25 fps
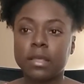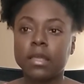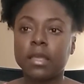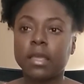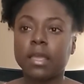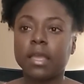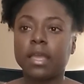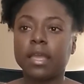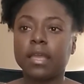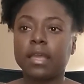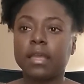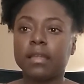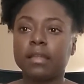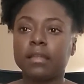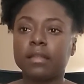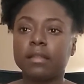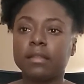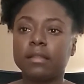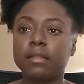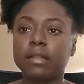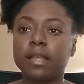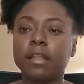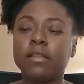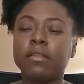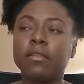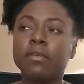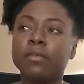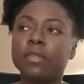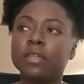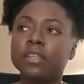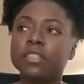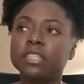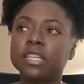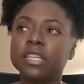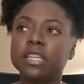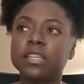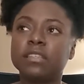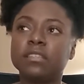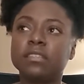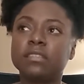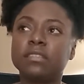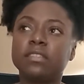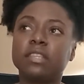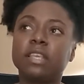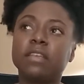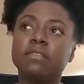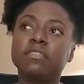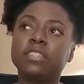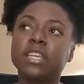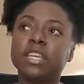And I know they changed
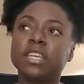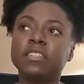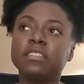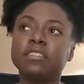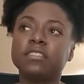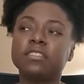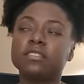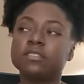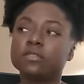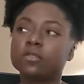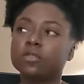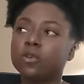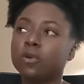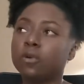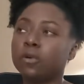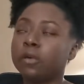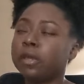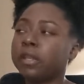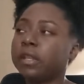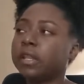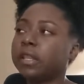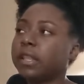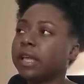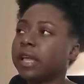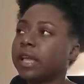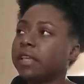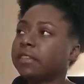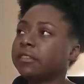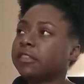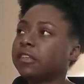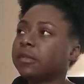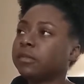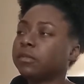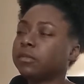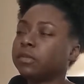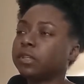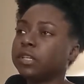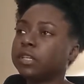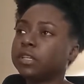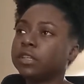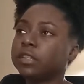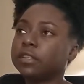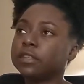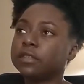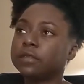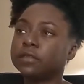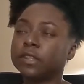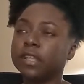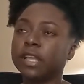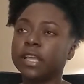the scoring in the last couple of
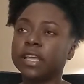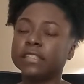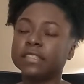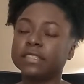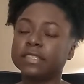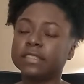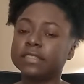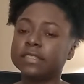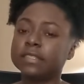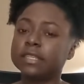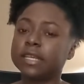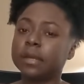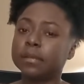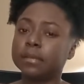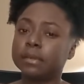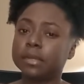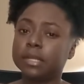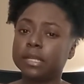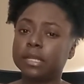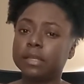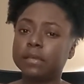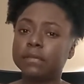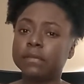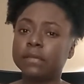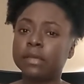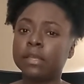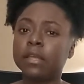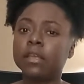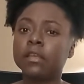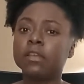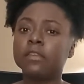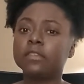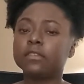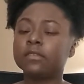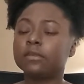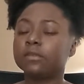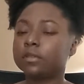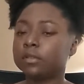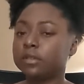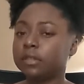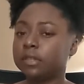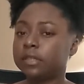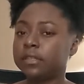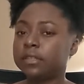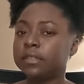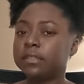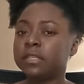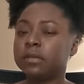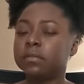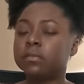years for the SAT, I believe, so
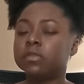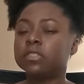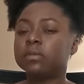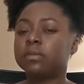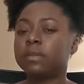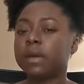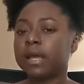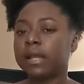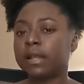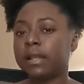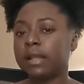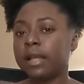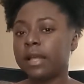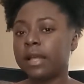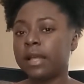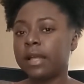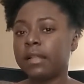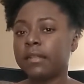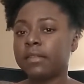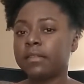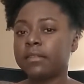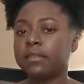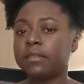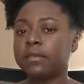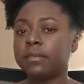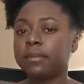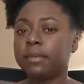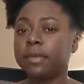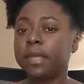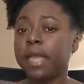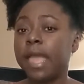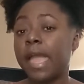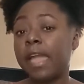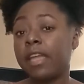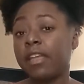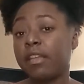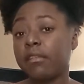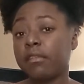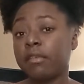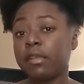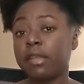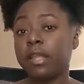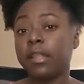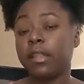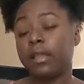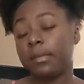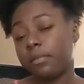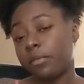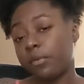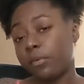these numbers might not be accurate
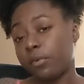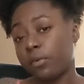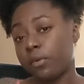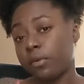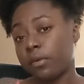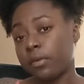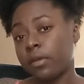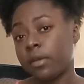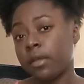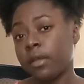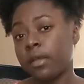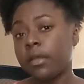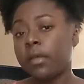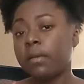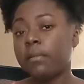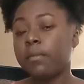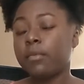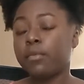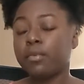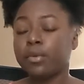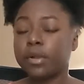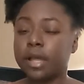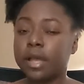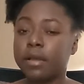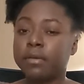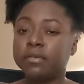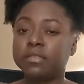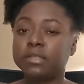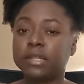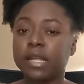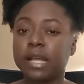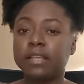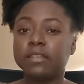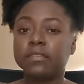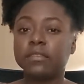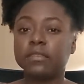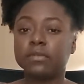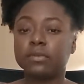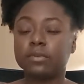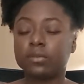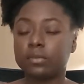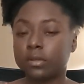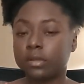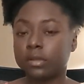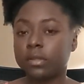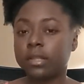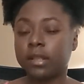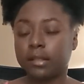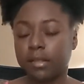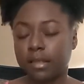anymore. But when I was in high school,
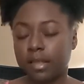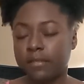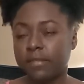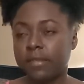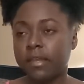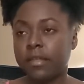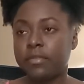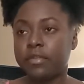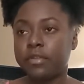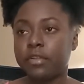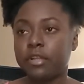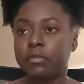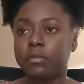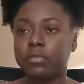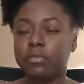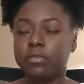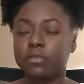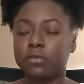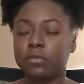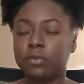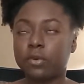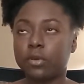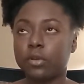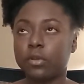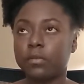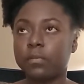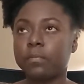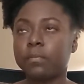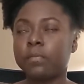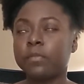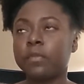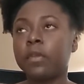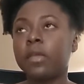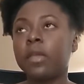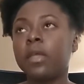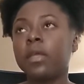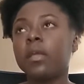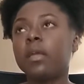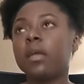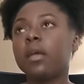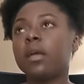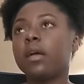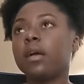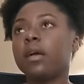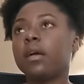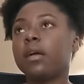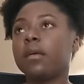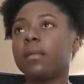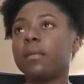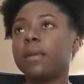that's how the numbers were.
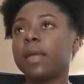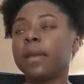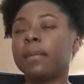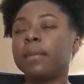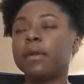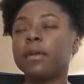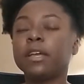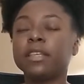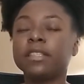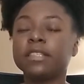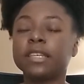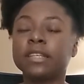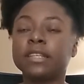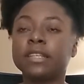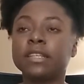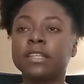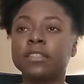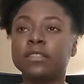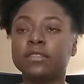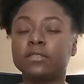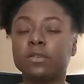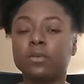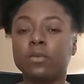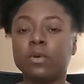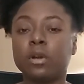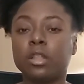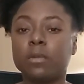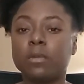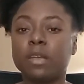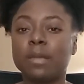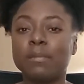And because I did so well on my